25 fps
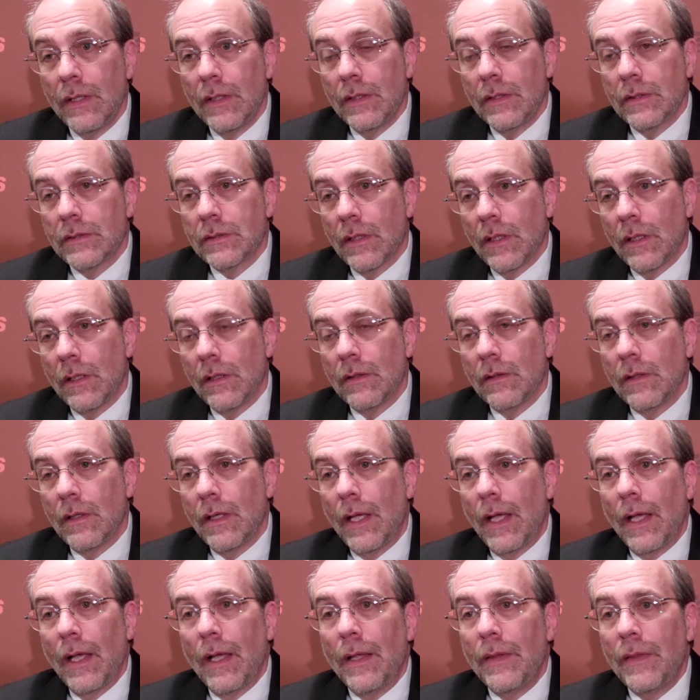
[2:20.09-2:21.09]
So
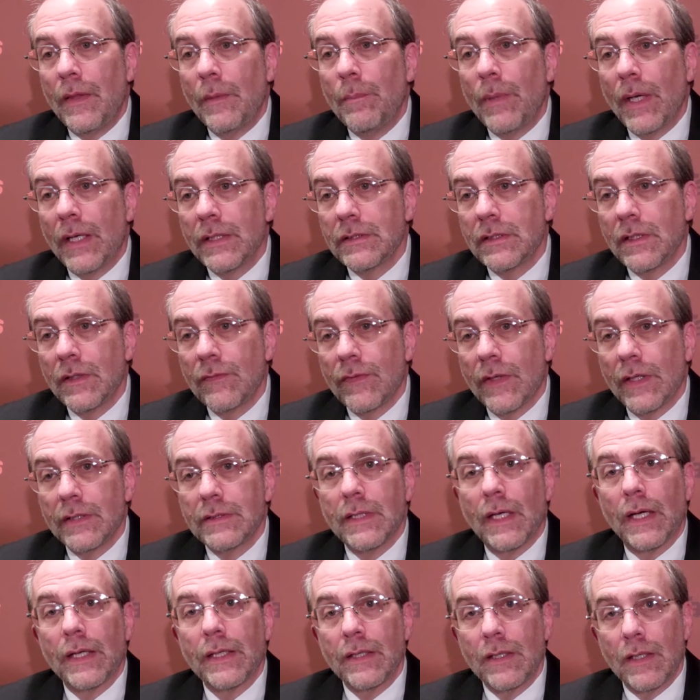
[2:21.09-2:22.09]
the best advice
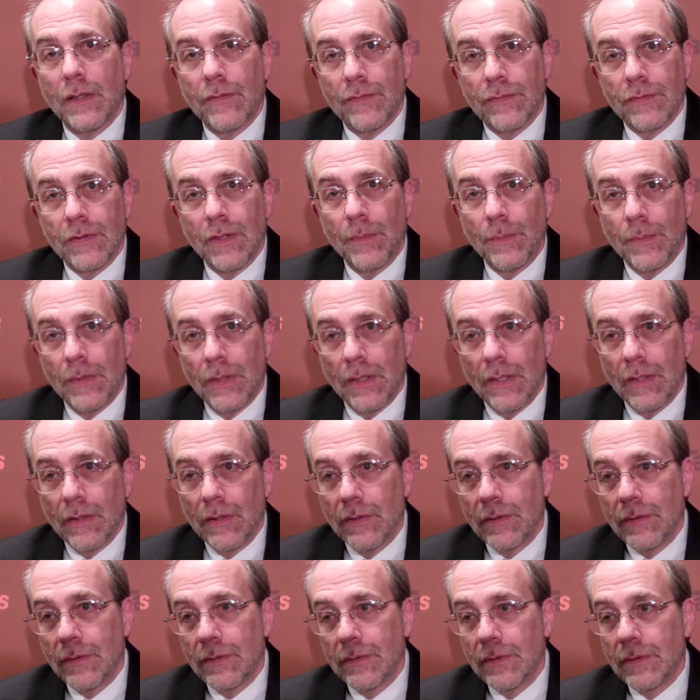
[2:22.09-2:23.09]
I can give somebody
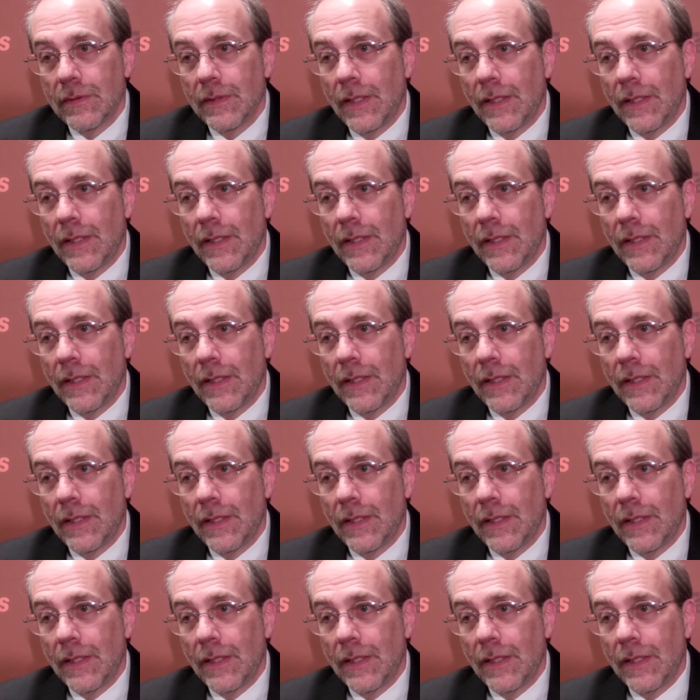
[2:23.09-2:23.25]
who